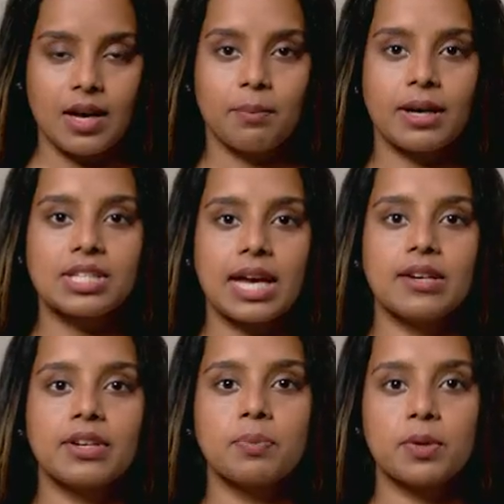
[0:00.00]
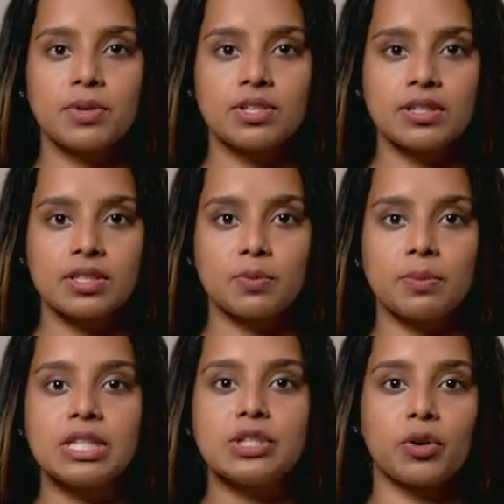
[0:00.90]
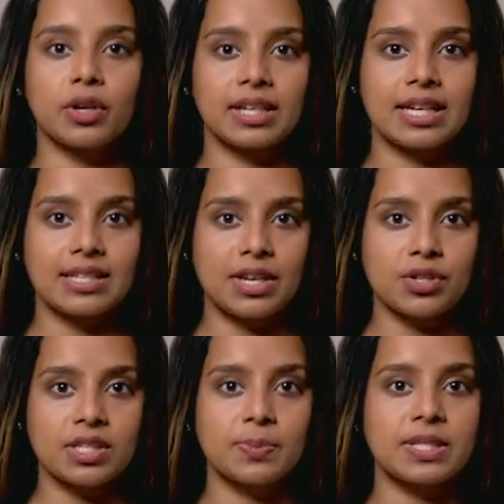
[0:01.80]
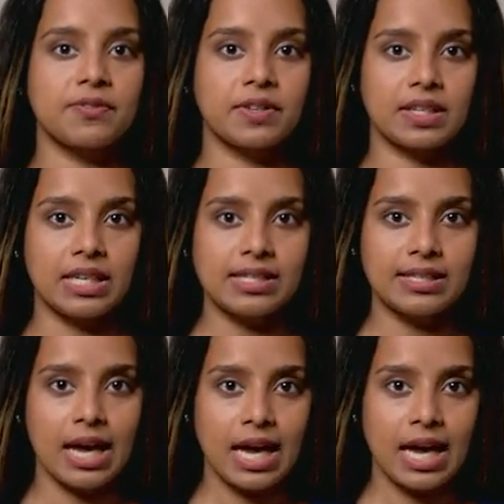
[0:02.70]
By tailoring permissions to meet your organization's specific needs,